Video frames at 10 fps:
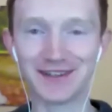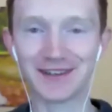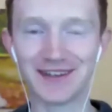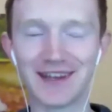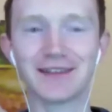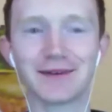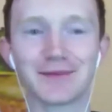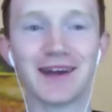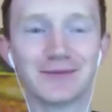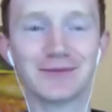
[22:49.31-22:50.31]
and he ended up
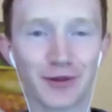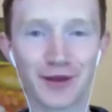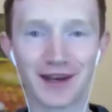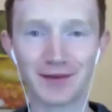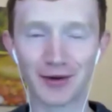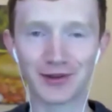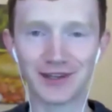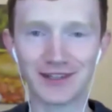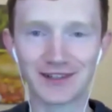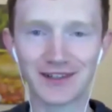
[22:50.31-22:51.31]
getting 30 million a
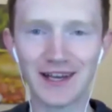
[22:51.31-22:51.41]
year.